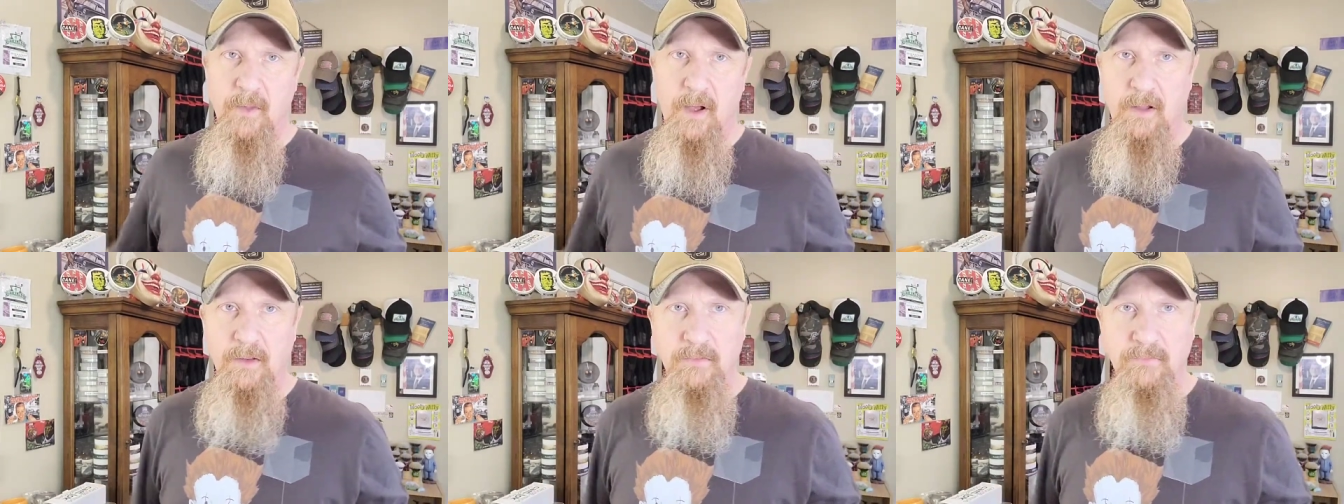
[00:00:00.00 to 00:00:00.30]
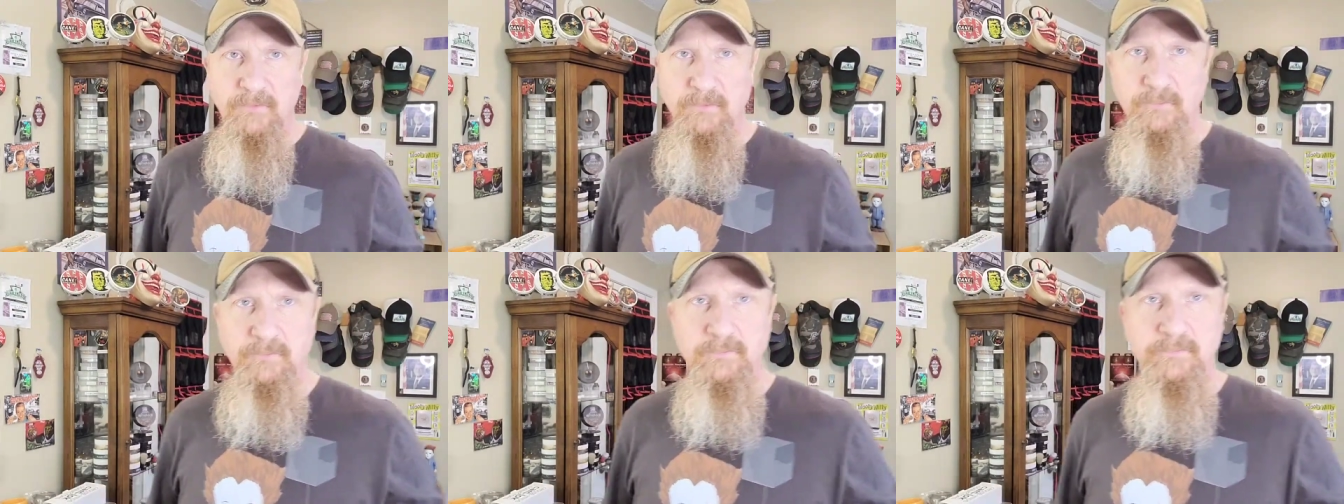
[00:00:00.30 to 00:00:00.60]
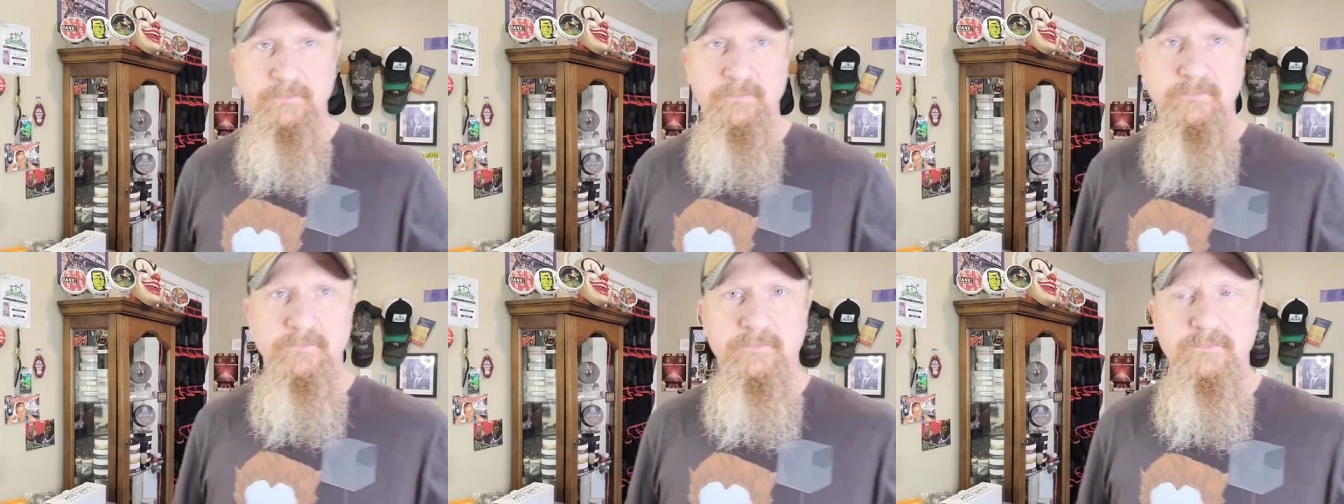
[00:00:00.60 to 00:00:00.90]
all of them,
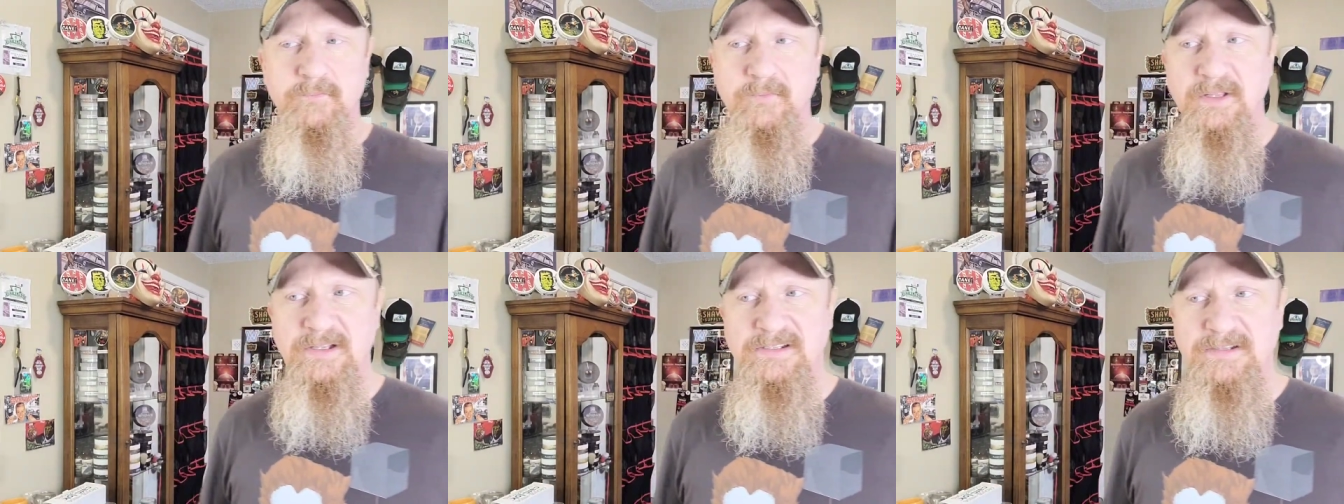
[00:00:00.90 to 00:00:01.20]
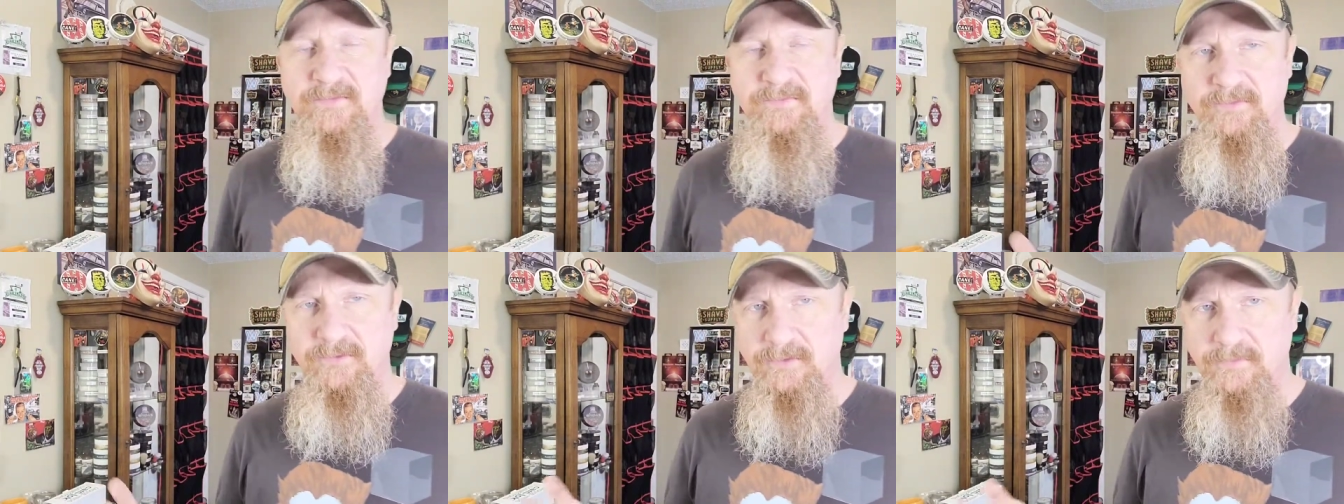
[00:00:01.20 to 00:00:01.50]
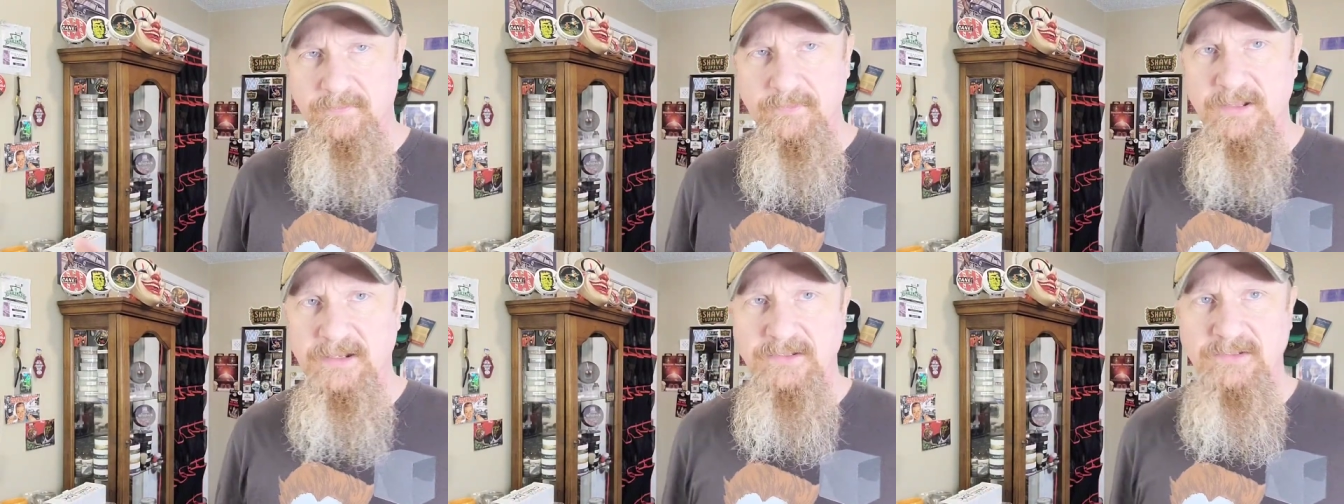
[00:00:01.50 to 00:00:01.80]
except
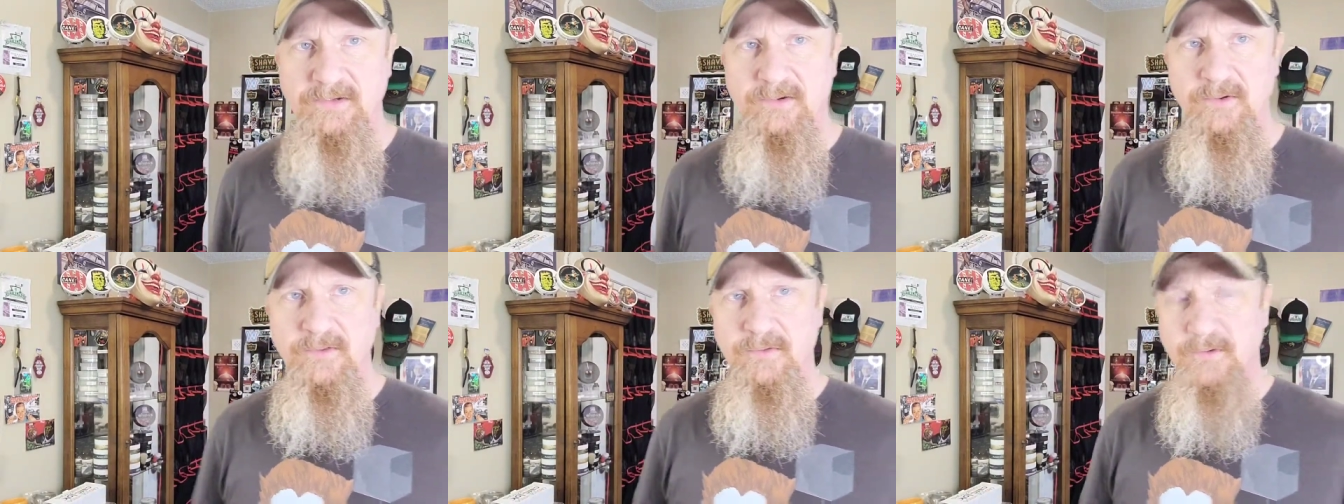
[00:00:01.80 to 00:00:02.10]
for like two